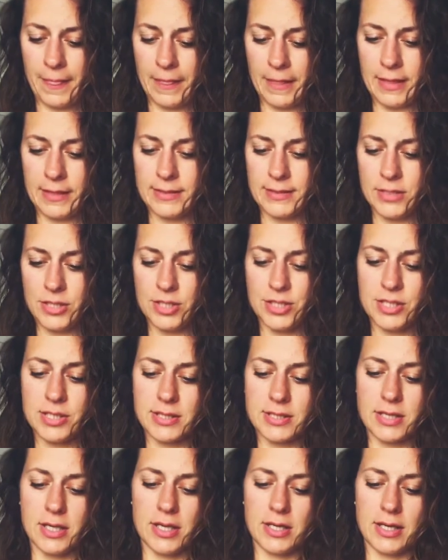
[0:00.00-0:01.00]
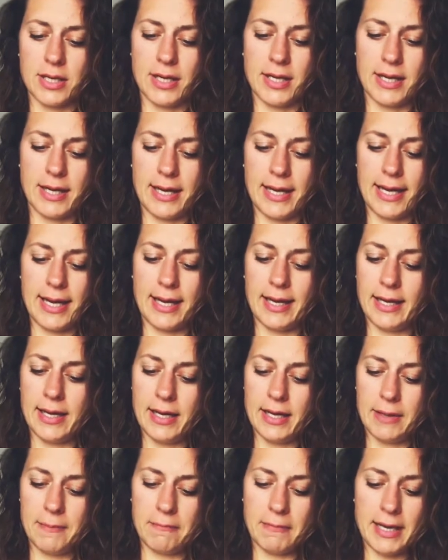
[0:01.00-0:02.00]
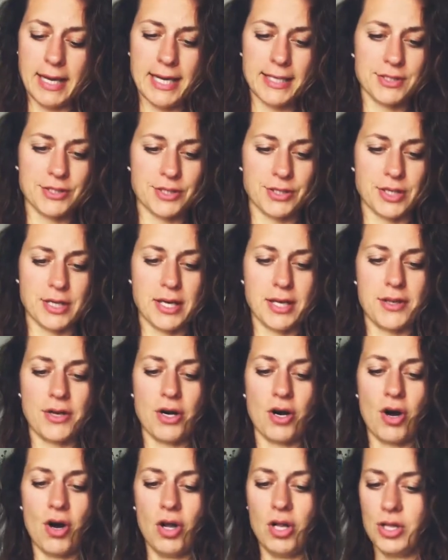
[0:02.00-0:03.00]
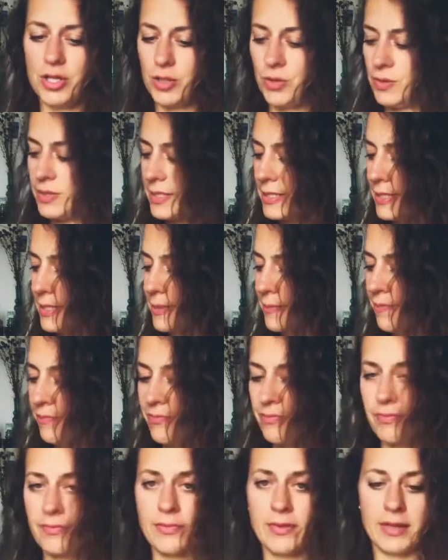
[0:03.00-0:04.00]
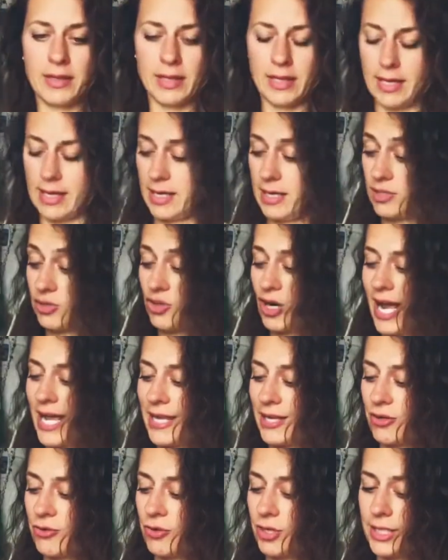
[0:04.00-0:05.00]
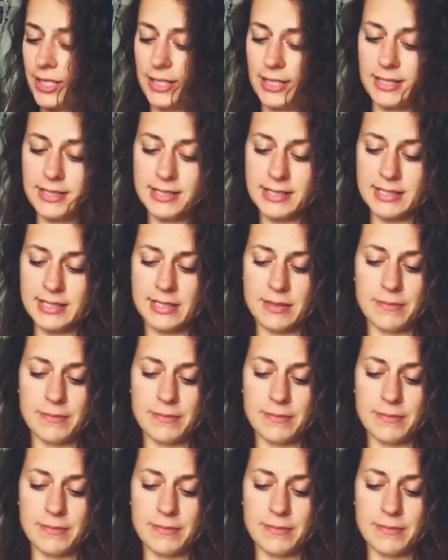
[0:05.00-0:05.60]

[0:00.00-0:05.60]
So just gonna add together all those uh, dry ingredients.